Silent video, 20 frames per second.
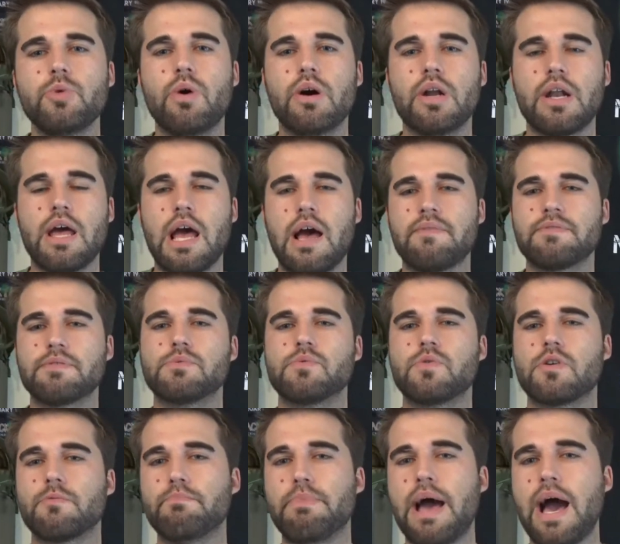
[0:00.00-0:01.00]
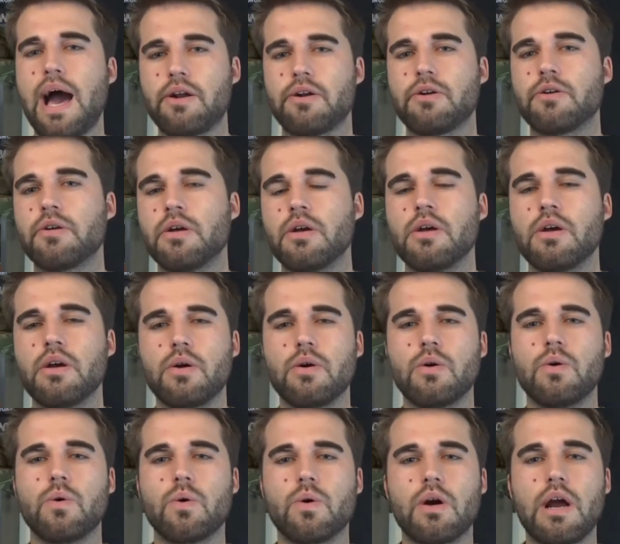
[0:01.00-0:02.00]
want to have some sort of pattern
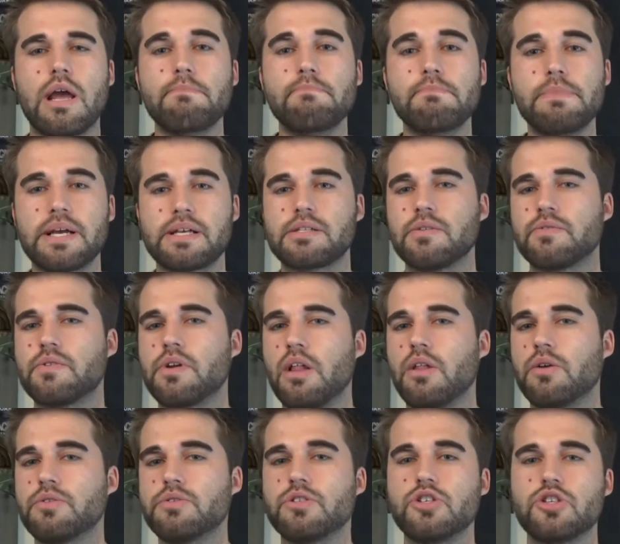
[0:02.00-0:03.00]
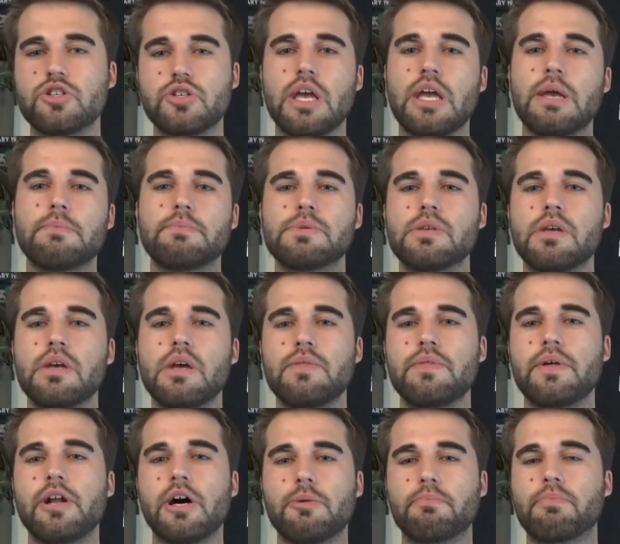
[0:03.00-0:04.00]
or a mix of colors and shapes
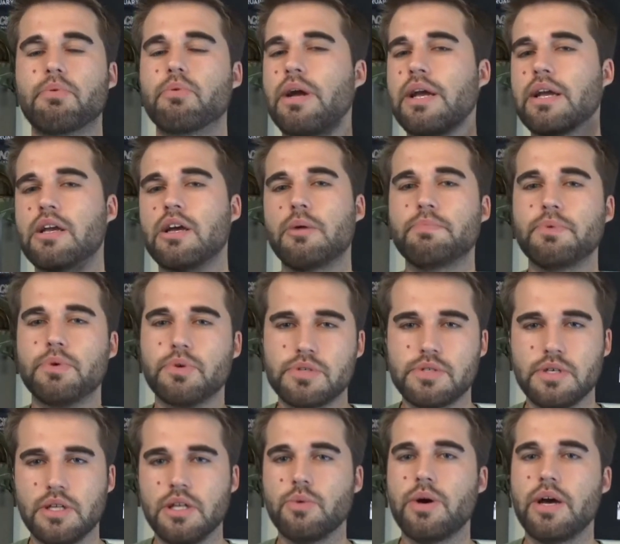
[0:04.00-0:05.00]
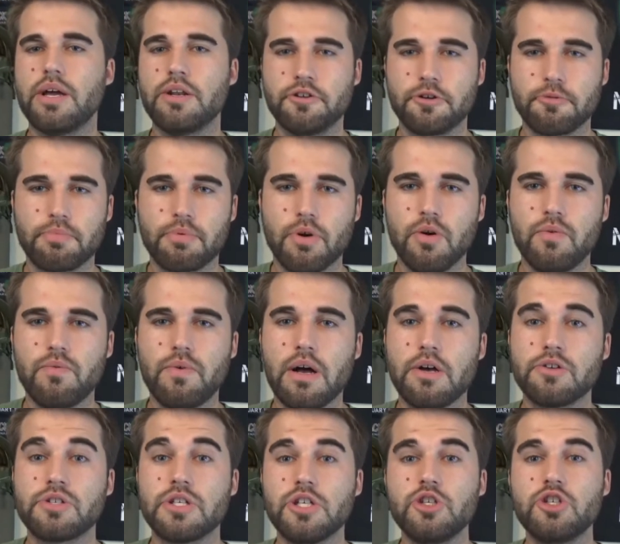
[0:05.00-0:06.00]
that help break up your silhouette and your
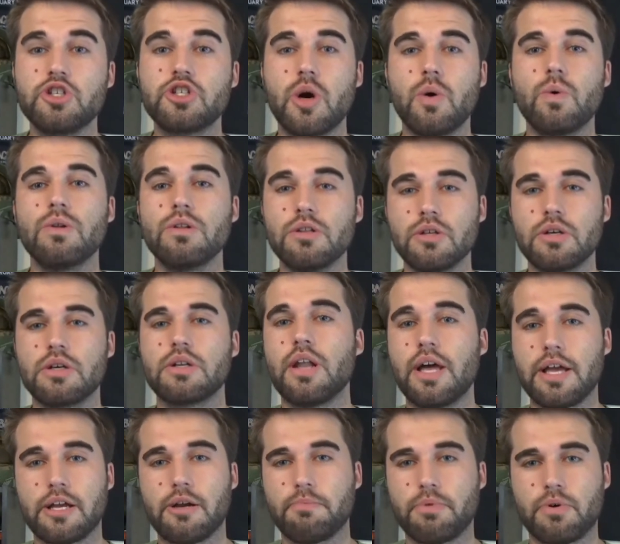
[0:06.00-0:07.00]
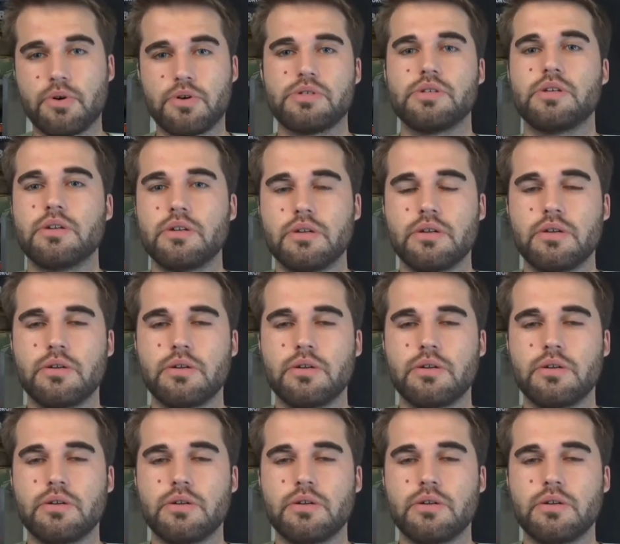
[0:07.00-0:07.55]
profile so you don't look like a person.